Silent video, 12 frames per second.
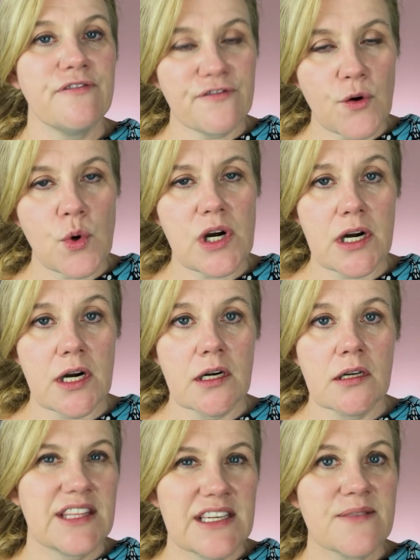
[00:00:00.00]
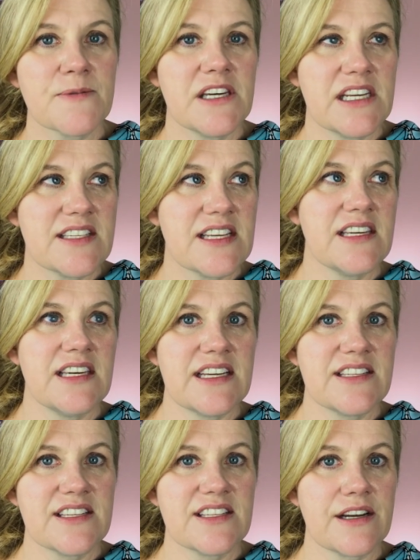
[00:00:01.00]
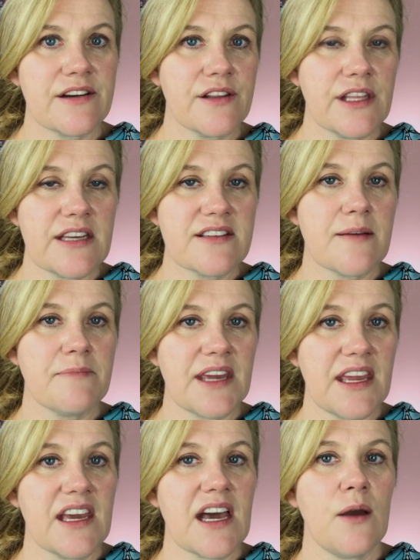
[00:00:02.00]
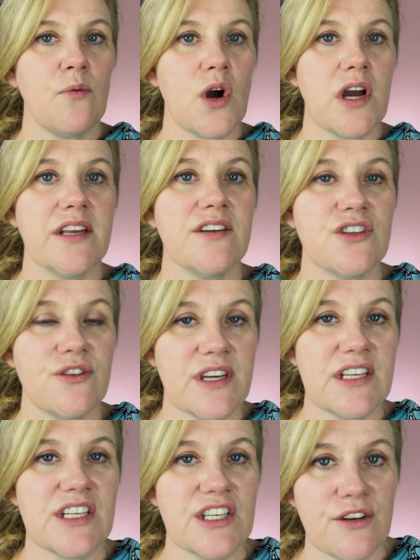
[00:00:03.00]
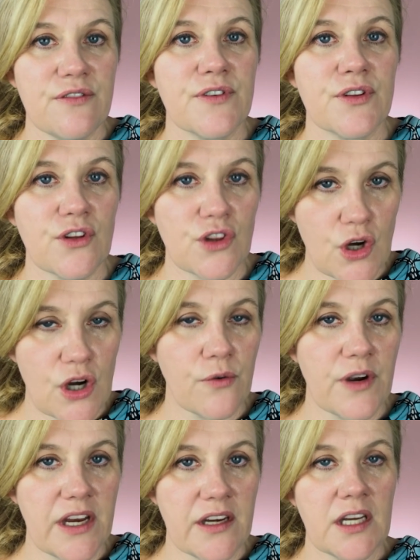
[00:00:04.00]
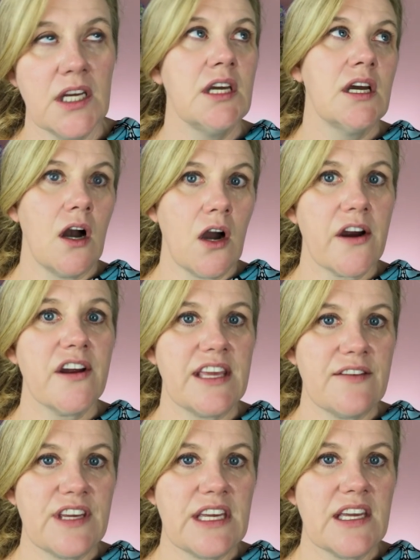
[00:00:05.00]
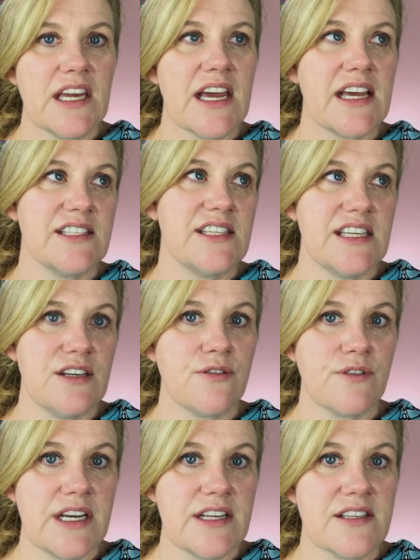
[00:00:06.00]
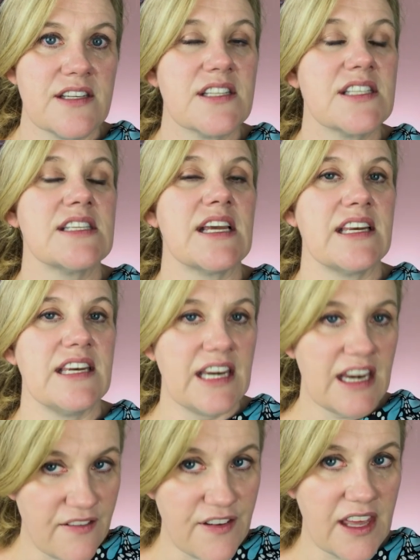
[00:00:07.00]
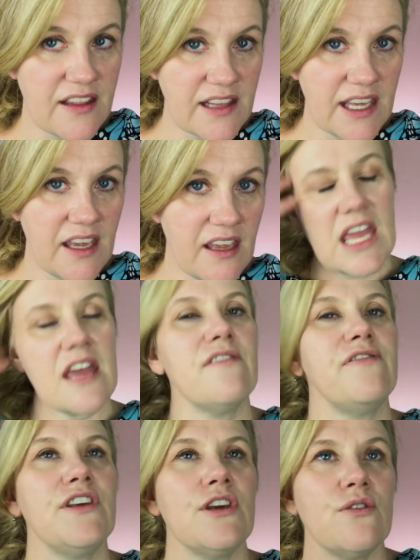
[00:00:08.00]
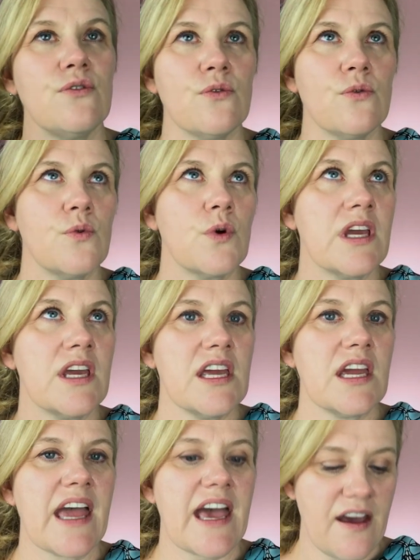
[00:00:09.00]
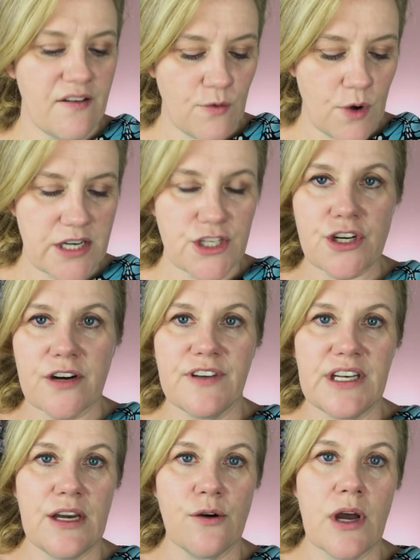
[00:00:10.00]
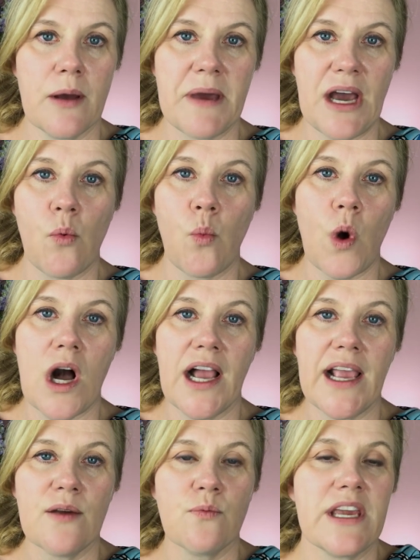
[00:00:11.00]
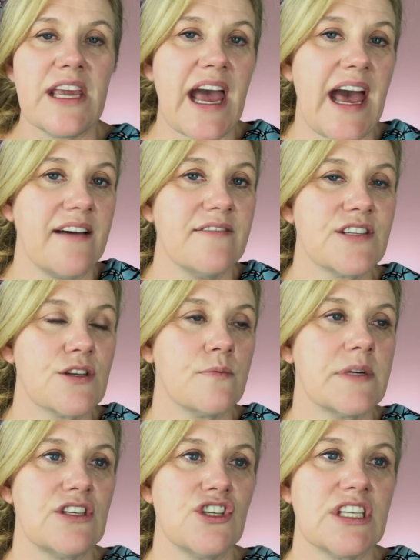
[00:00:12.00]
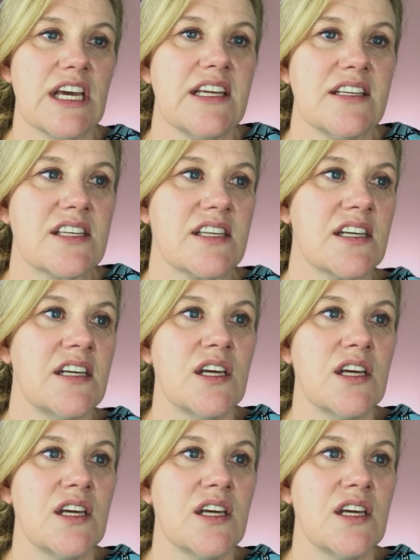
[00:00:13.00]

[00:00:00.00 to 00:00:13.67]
four, this one isn't necessarily something I want to continue for the long run. Our giving has decreased significantly. If you have watched our video about why we have so much debt,